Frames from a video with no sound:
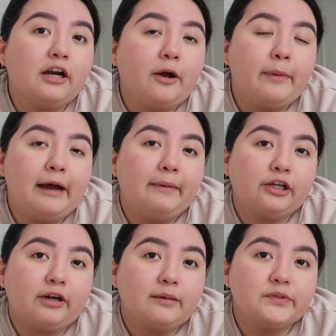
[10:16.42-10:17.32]
on how bad
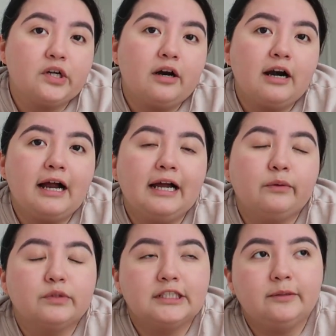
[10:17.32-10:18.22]
my cramps are,
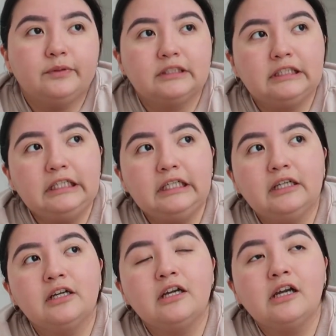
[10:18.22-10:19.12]
I will typically